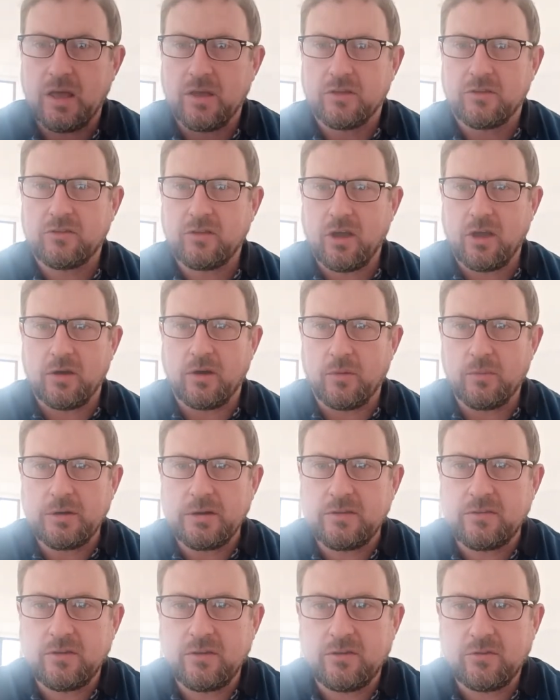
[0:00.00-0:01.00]
So I
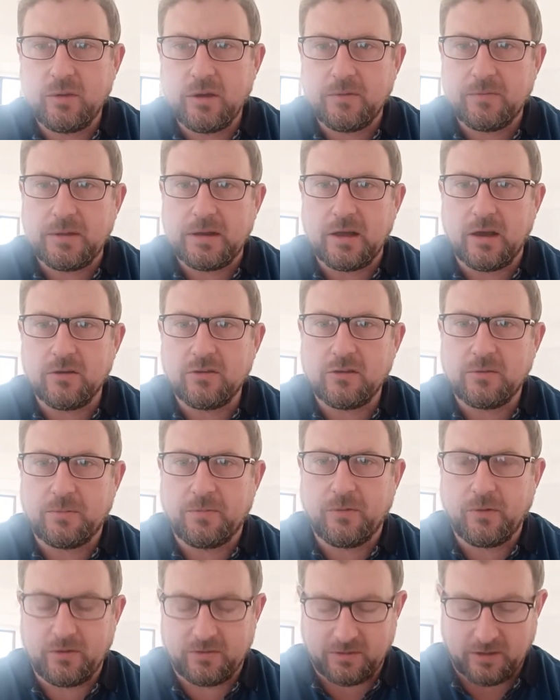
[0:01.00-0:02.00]
wanted to do this quick video just
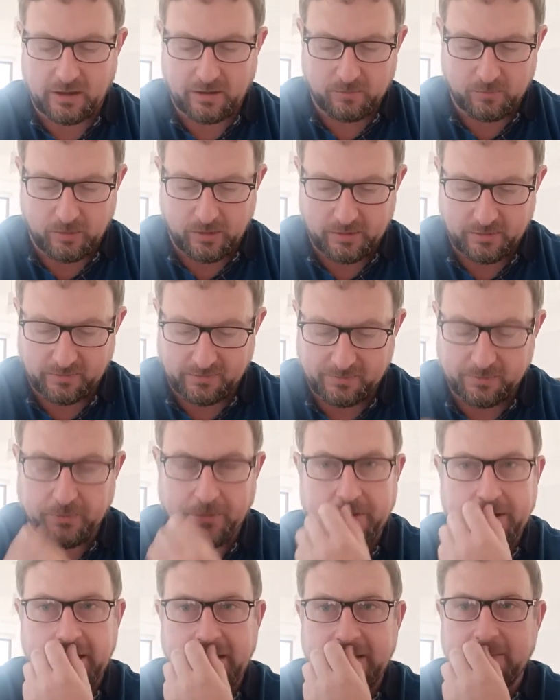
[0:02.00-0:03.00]
before I started work this
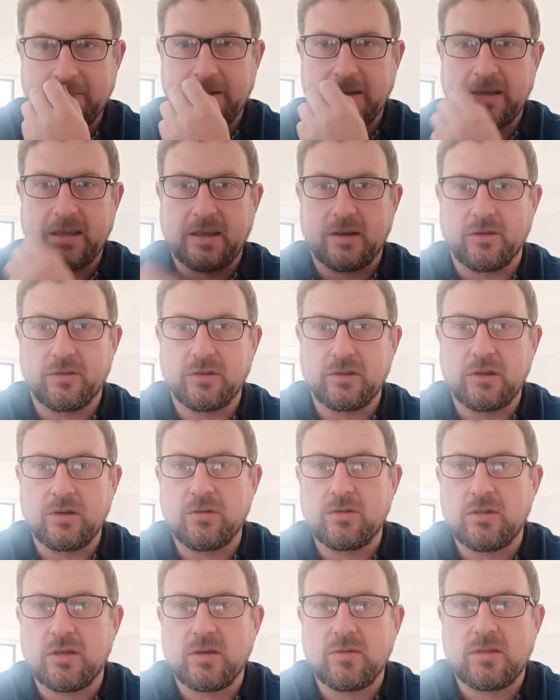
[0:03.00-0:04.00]
morning and get it on the
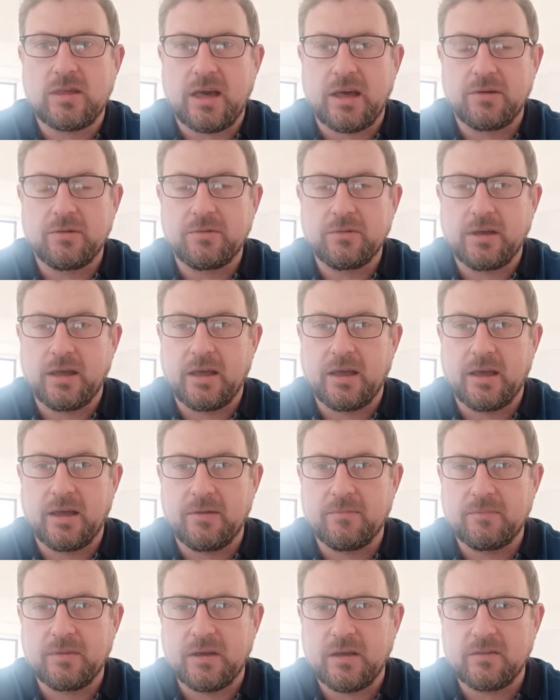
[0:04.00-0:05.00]
YouTube channel
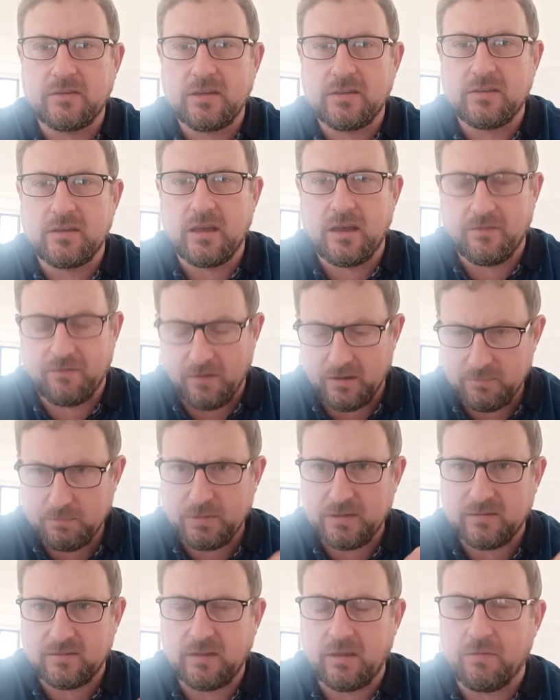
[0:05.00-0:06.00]
because it's a very
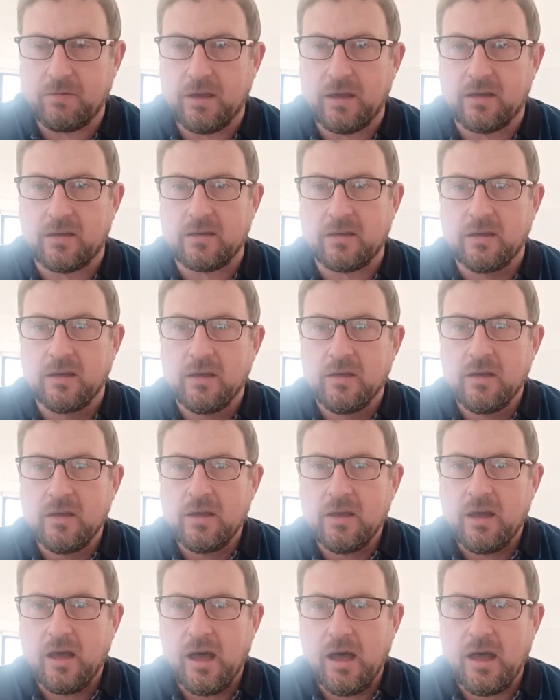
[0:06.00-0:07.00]
specific
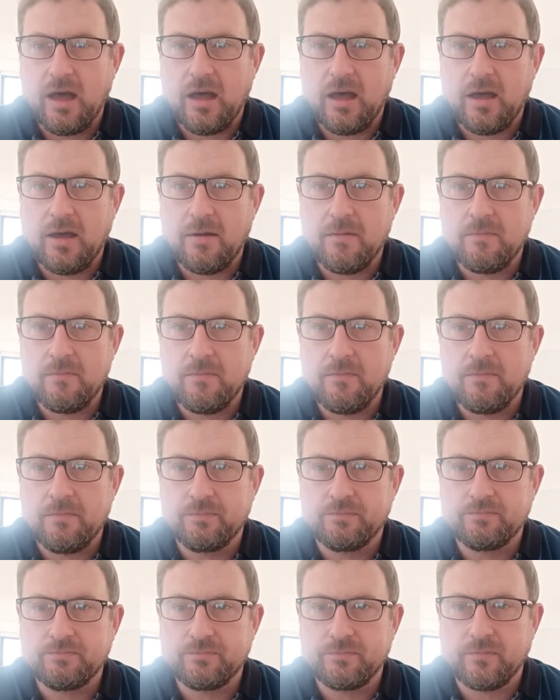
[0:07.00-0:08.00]

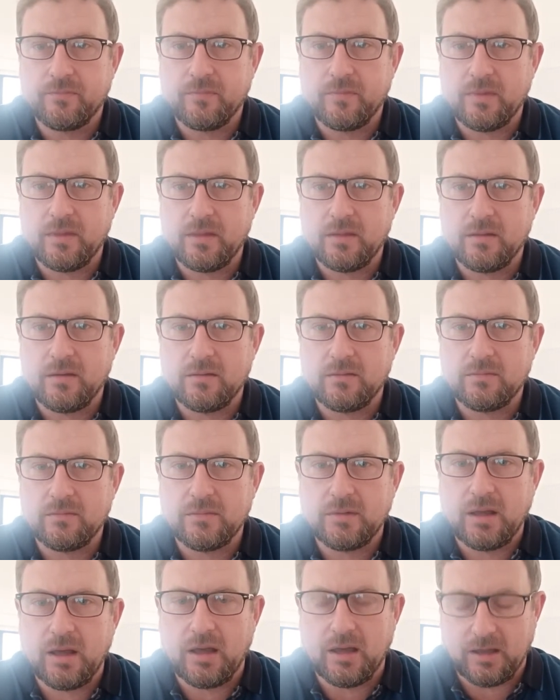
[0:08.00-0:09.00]
a
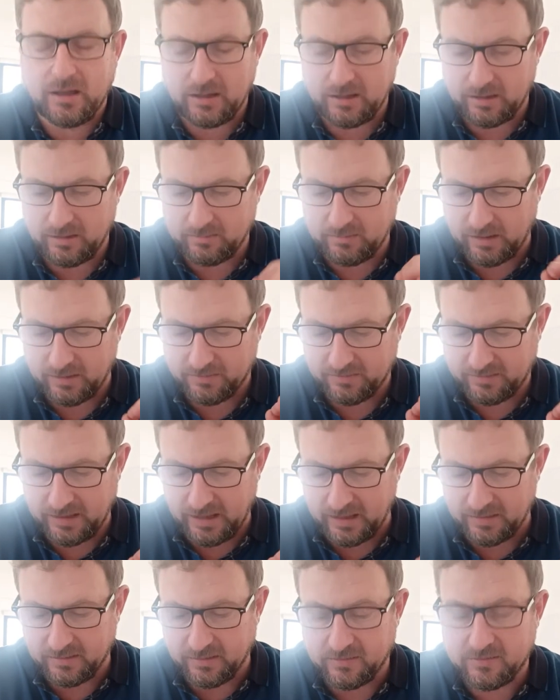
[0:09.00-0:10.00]

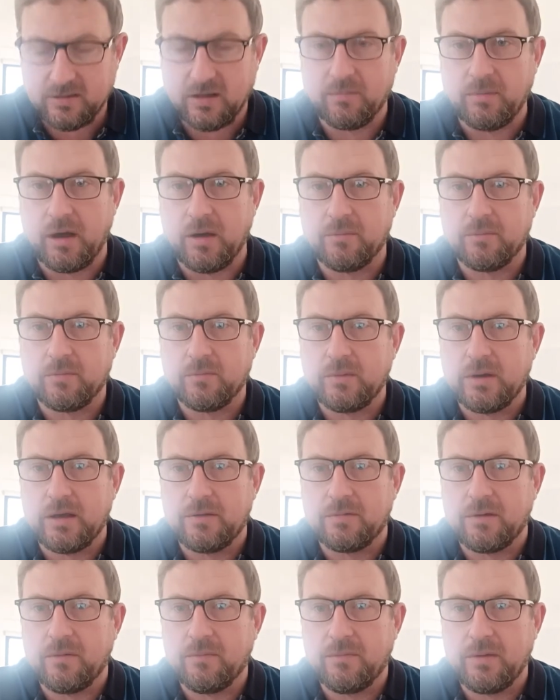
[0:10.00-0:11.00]
thing that's come up
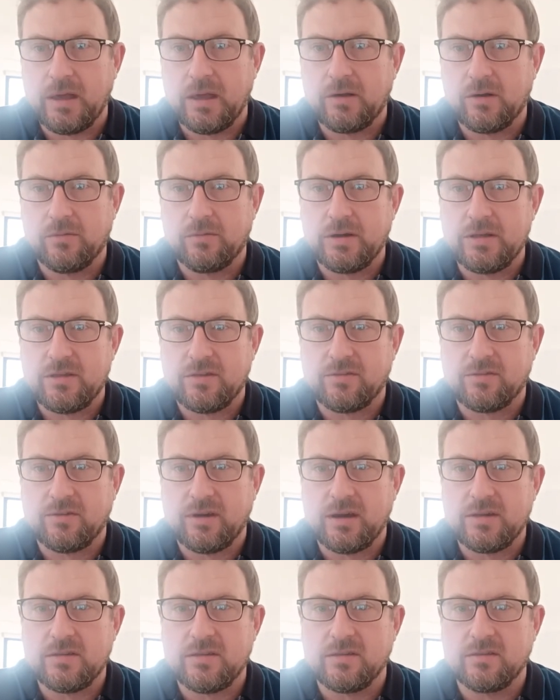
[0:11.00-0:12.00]
with vehicle
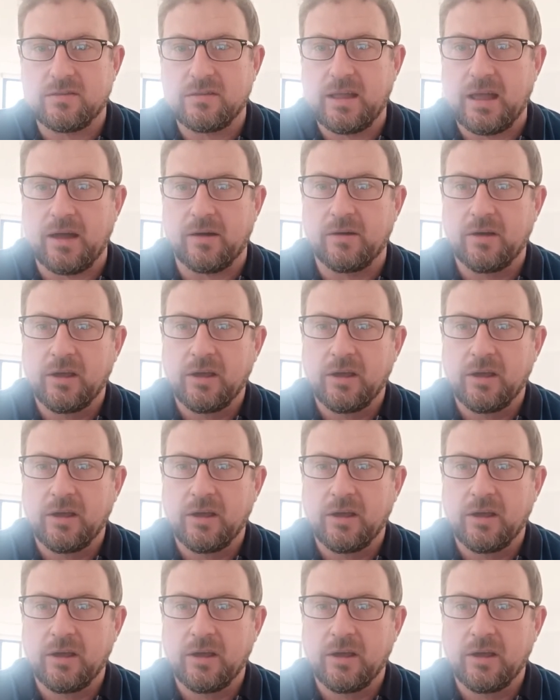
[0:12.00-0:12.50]
registrations. Now,